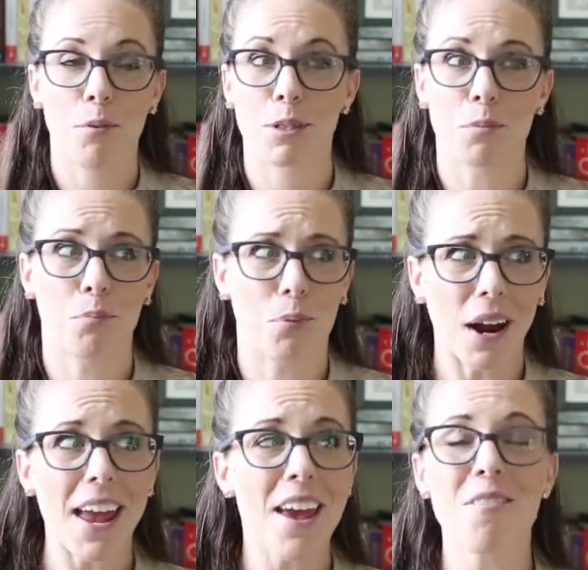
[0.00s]
He was
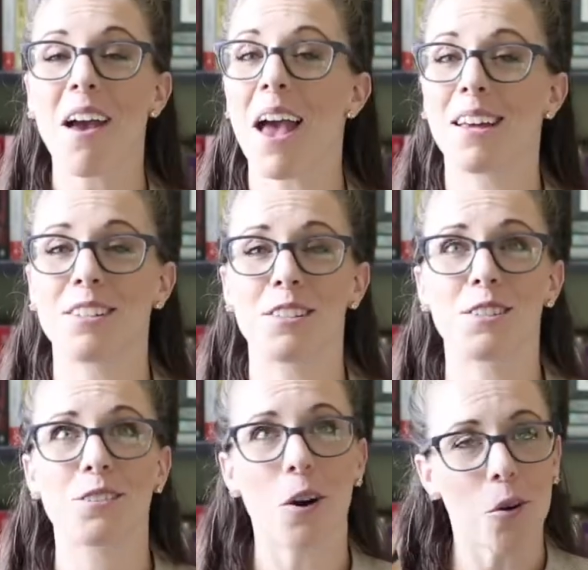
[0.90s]
brave and
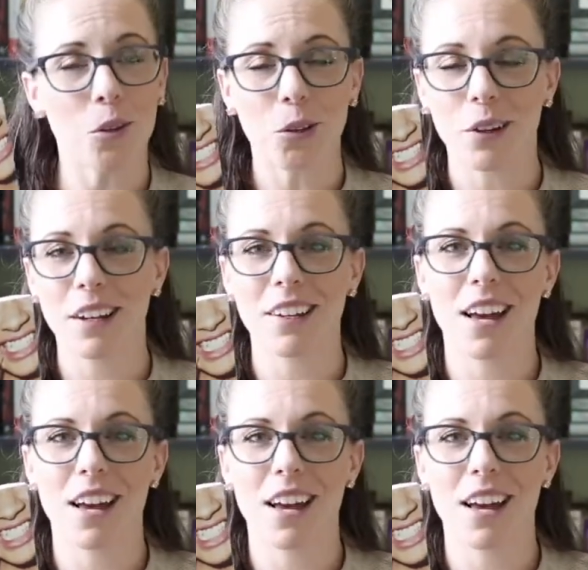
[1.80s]
so loyal,